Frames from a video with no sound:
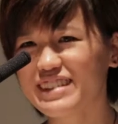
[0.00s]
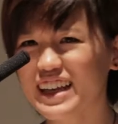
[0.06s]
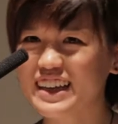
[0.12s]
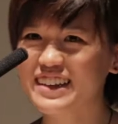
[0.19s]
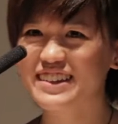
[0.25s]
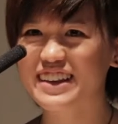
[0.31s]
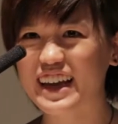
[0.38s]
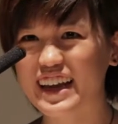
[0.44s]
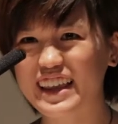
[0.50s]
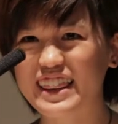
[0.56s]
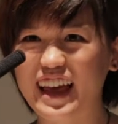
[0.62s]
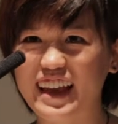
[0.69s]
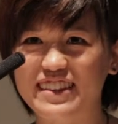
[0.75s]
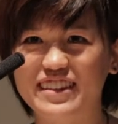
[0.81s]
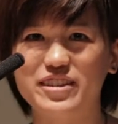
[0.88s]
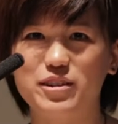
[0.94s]
And it's like,
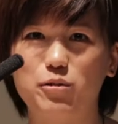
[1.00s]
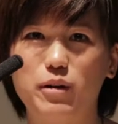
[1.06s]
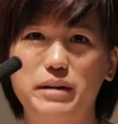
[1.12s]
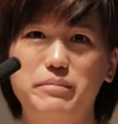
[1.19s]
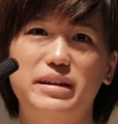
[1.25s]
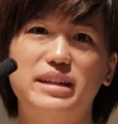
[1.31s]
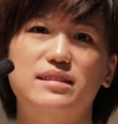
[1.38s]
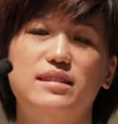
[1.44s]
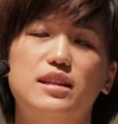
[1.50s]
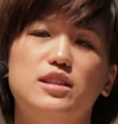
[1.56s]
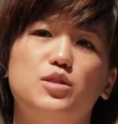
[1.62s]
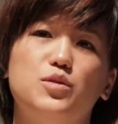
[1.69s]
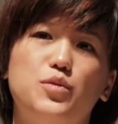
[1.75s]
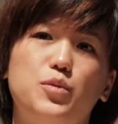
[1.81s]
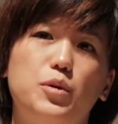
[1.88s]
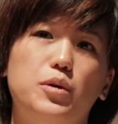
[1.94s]
that doesn't quite make
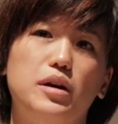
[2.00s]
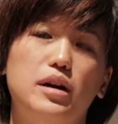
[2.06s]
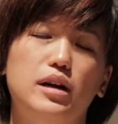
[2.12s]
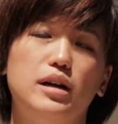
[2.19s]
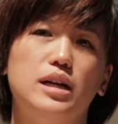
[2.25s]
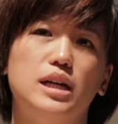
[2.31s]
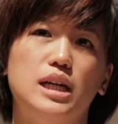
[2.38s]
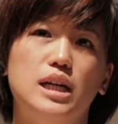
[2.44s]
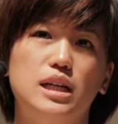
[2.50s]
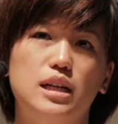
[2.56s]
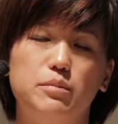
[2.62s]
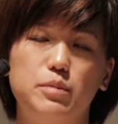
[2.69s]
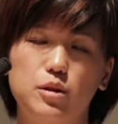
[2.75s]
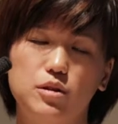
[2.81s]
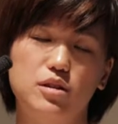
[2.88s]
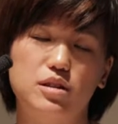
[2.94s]
sense for
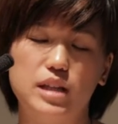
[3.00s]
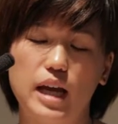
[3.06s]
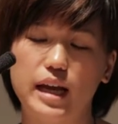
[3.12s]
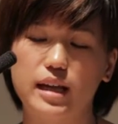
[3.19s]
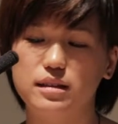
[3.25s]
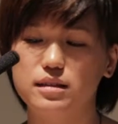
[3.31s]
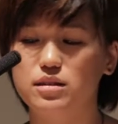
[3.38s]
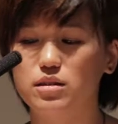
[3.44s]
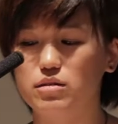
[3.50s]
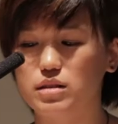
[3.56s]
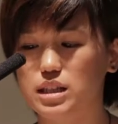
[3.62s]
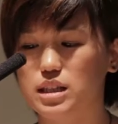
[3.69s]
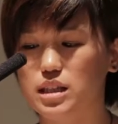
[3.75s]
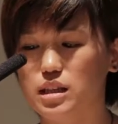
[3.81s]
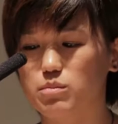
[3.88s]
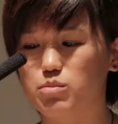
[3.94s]
computer science, so
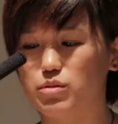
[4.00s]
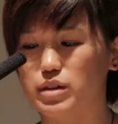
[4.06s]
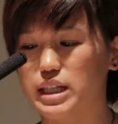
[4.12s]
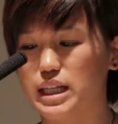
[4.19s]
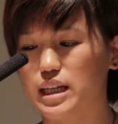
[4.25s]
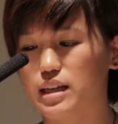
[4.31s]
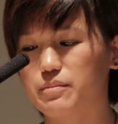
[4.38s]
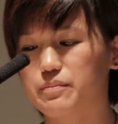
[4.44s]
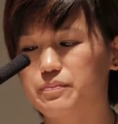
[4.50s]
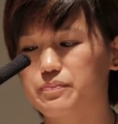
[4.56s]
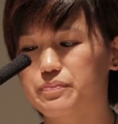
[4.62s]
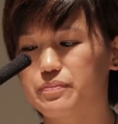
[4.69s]
let's keep reading.